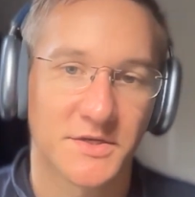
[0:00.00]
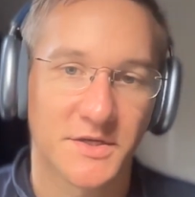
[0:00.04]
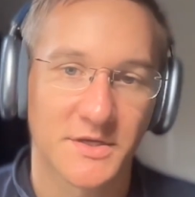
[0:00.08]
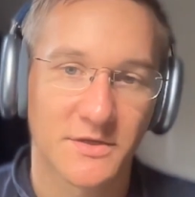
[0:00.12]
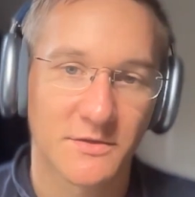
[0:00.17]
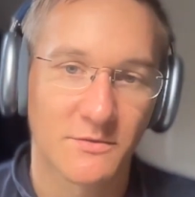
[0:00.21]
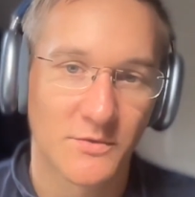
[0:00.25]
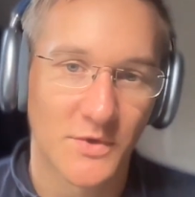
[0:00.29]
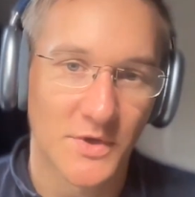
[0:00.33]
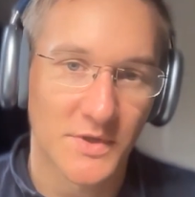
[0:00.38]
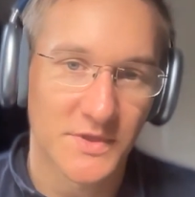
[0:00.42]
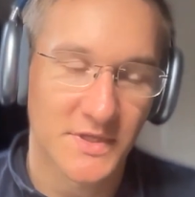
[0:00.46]
And
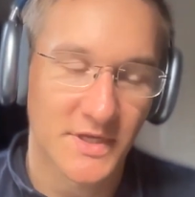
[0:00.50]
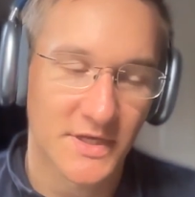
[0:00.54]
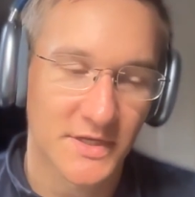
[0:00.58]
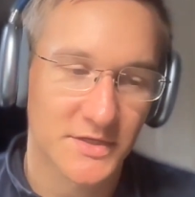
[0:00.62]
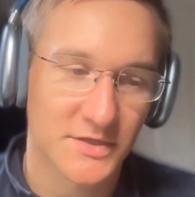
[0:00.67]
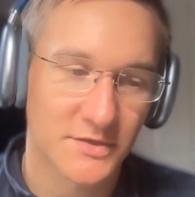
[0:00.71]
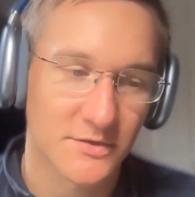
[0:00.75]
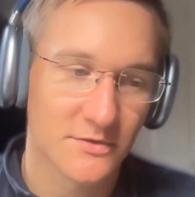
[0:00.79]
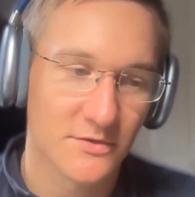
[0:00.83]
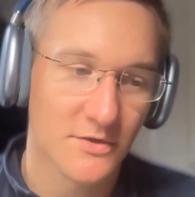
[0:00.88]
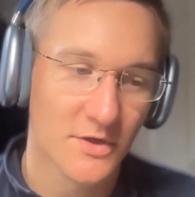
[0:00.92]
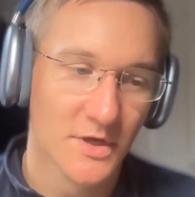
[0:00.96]
you want that
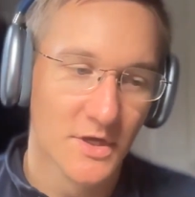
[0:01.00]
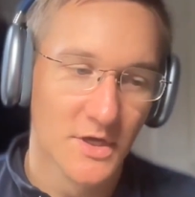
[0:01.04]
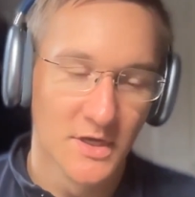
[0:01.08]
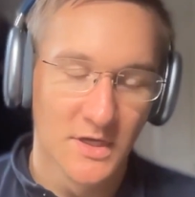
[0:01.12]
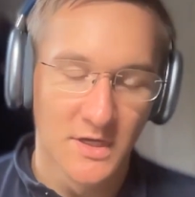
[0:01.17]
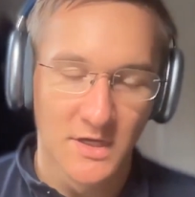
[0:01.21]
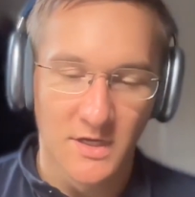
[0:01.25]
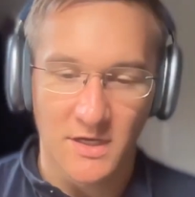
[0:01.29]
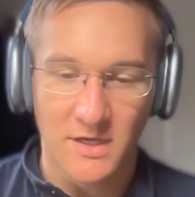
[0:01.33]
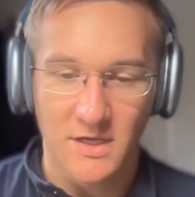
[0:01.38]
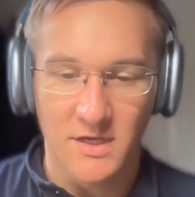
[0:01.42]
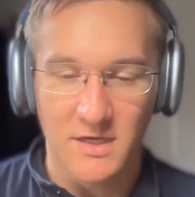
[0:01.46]
to
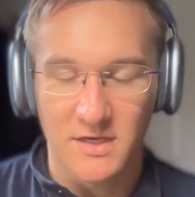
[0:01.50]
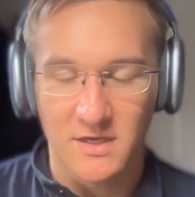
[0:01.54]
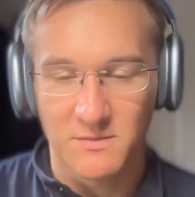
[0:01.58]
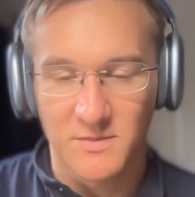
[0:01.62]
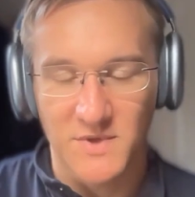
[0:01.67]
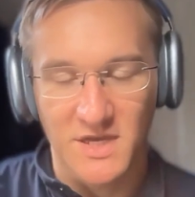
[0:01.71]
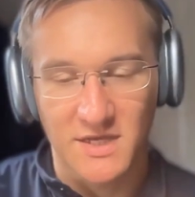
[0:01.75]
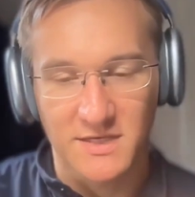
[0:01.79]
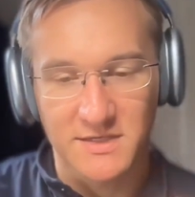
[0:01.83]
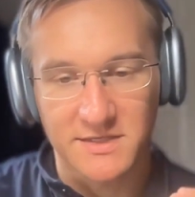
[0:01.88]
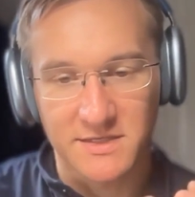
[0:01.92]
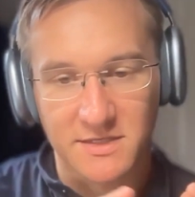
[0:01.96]
either
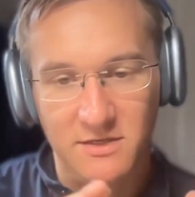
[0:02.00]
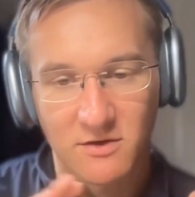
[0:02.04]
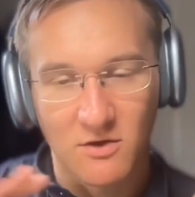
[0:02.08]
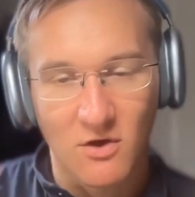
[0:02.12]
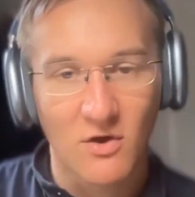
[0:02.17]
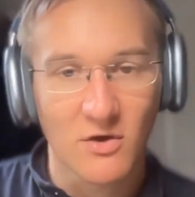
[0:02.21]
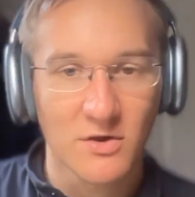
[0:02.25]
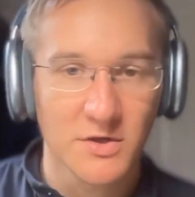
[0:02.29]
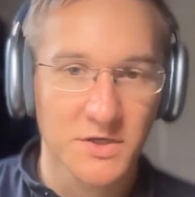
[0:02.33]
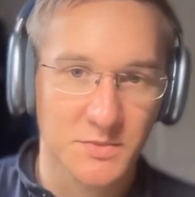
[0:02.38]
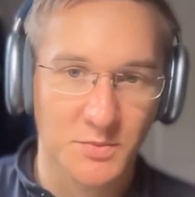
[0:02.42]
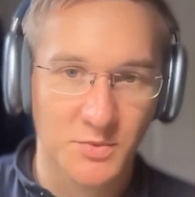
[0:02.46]
be as
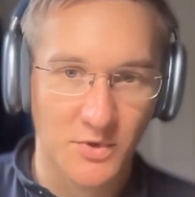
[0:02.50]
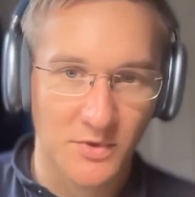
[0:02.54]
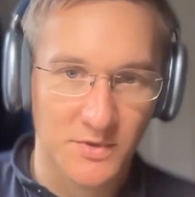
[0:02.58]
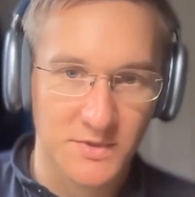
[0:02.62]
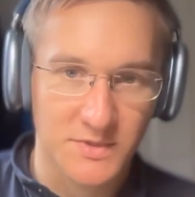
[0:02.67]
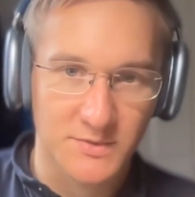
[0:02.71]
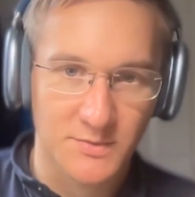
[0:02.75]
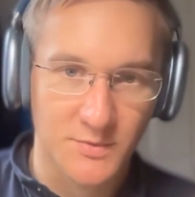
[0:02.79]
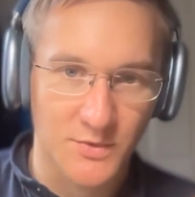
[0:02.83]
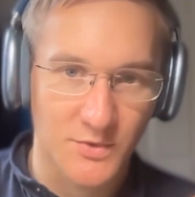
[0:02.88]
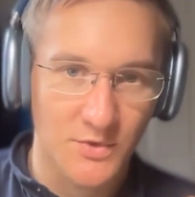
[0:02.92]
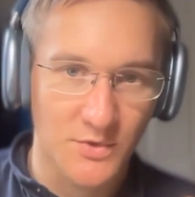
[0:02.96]
long as
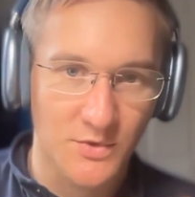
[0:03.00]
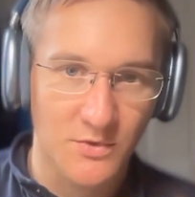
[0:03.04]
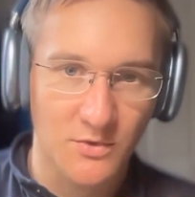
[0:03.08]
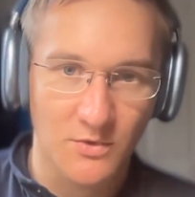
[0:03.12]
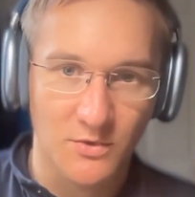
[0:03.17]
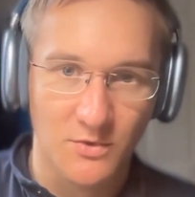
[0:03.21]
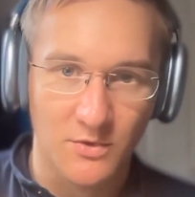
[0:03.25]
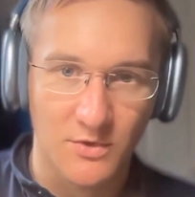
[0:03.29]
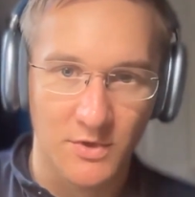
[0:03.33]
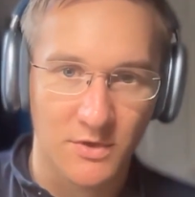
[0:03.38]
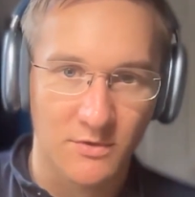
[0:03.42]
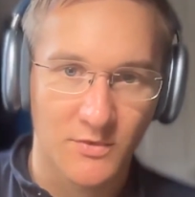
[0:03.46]
possible,
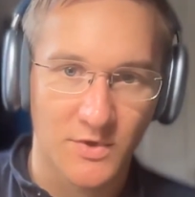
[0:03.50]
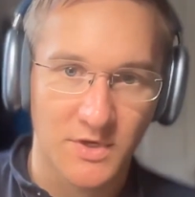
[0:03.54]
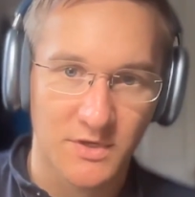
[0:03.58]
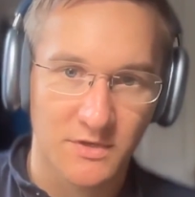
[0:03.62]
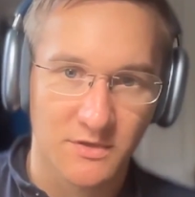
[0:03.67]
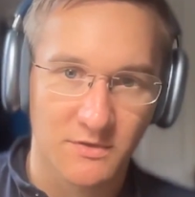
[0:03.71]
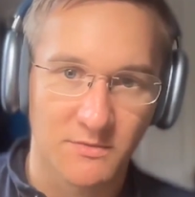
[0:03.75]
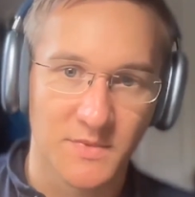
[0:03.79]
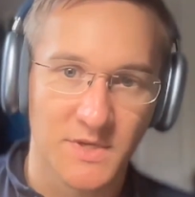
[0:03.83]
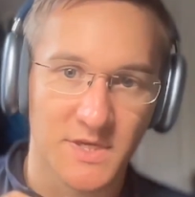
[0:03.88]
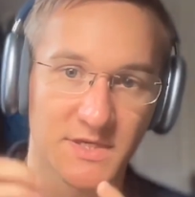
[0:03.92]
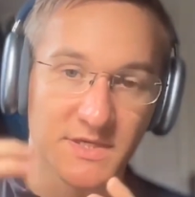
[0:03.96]
or you want
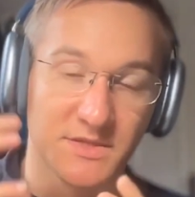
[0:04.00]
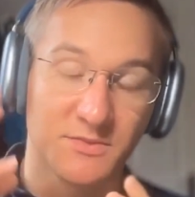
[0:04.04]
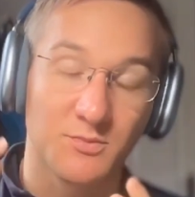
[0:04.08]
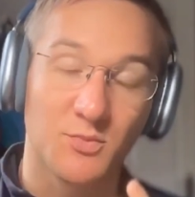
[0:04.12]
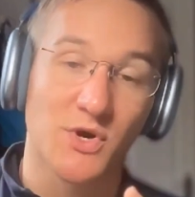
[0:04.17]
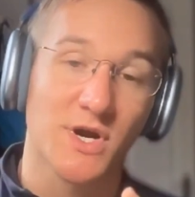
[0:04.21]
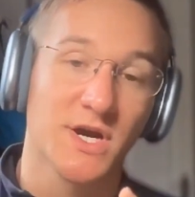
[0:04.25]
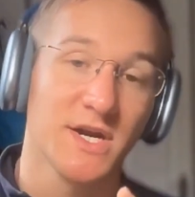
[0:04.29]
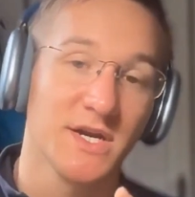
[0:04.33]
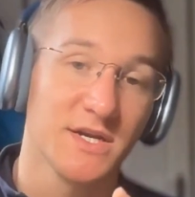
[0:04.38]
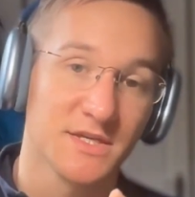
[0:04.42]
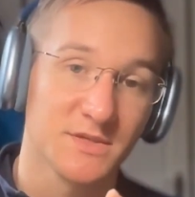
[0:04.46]
it to be as
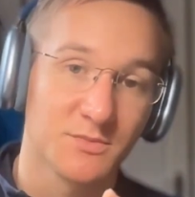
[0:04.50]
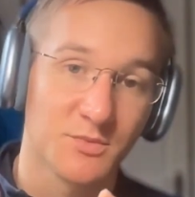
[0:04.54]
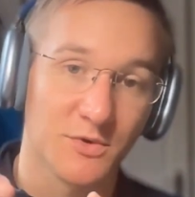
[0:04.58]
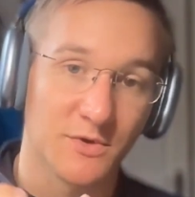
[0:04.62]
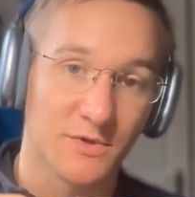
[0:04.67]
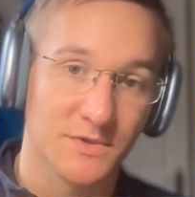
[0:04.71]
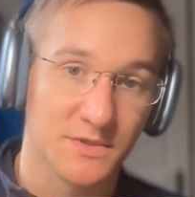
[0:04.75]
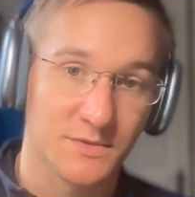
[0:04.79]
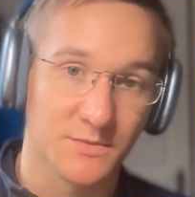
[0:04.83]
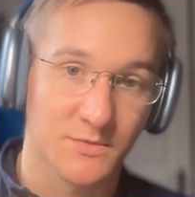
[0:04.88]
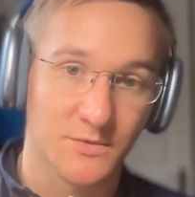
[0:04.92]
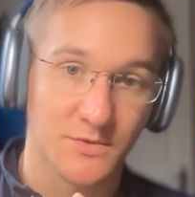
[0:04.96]
bright as
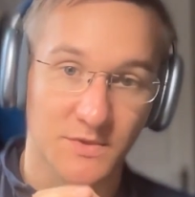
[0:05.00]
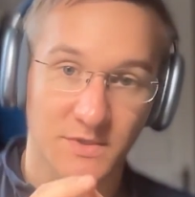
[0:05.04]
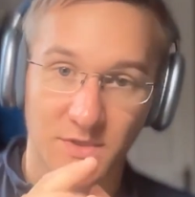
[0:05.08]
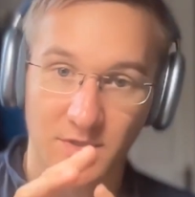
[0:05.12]
possible.